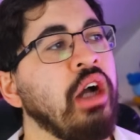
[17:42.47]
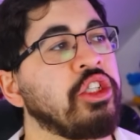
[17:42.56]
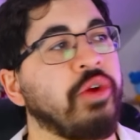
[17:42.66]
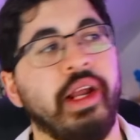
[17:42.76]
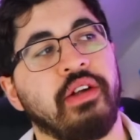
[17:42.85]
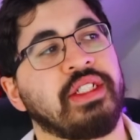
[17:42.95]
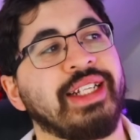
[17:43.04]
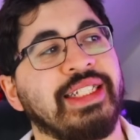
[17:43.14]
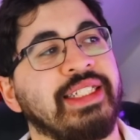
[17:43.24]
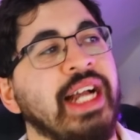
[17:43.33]
trainers like to
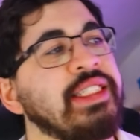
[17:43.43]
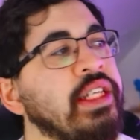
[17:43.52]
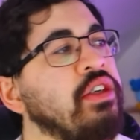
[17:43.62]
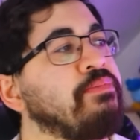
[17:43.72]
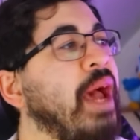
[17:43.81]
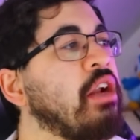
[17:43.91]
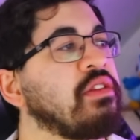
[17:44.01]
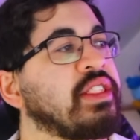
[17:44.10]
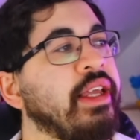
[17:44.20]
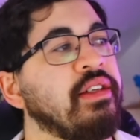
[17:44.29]
test their battle
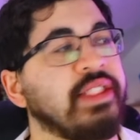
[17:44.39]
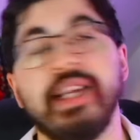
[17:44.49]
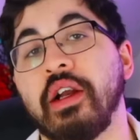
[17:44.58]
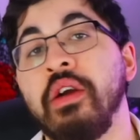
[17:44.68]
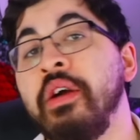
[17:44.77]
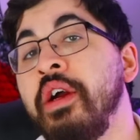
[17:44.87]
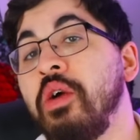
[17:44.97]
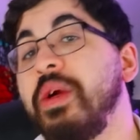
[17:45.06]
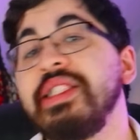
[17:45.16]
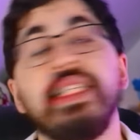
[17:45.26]
skills here.
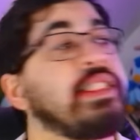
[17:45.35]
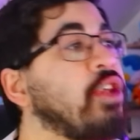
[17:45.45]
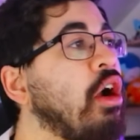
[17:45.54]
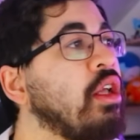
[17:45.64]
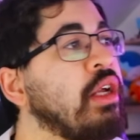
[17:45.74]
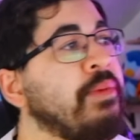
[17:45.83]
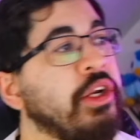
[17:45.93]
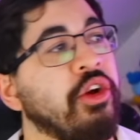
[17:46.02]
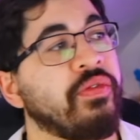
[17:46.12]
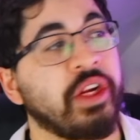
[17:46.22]
We see Starly,
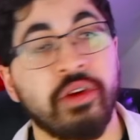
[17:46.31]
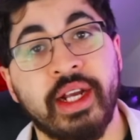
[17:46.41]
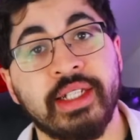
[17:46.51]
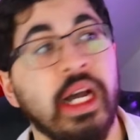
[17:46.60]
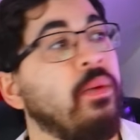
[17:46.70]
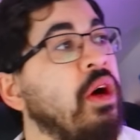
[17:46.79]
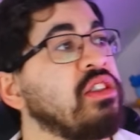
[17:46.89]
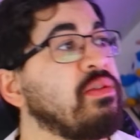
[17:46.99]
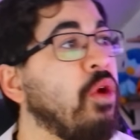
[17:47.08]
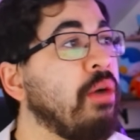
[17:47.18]
Bidoof, and Kricketot once
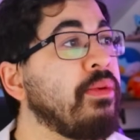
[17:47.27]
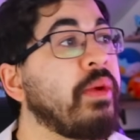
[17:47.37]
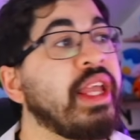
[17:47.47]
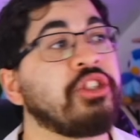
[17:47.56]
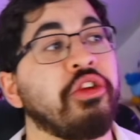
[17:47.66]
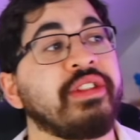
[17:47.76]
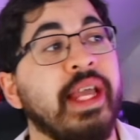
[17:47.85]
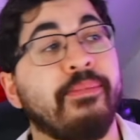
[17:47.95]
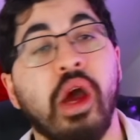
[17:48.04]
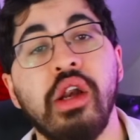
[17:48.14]
more, but we introduce a
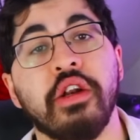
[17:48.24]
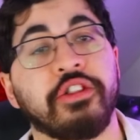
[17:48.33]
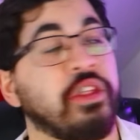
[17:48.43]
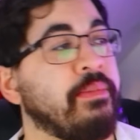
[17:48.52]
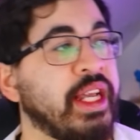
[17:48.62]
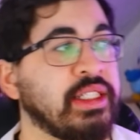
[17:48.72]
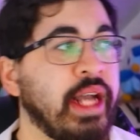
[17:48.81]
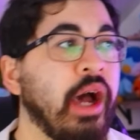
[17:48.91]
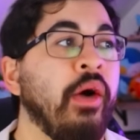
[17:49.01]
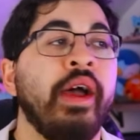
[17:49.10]
predator to the mix
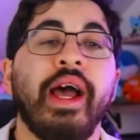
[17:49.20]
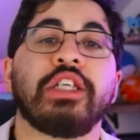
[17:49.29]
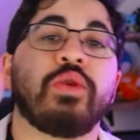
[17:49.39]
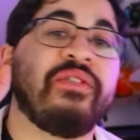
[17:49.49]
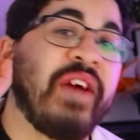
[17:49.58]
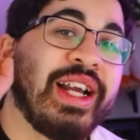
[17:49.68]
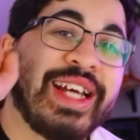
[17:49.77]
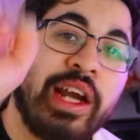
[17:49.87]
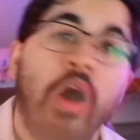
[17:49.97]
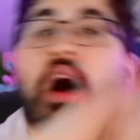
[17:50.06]
now, as we find at
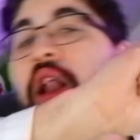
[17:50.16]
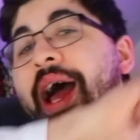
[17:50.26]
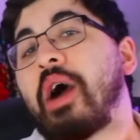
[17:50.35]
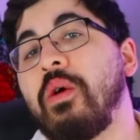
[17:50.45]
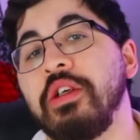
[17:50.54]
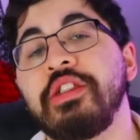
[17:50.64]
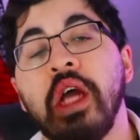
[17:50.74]
all hours,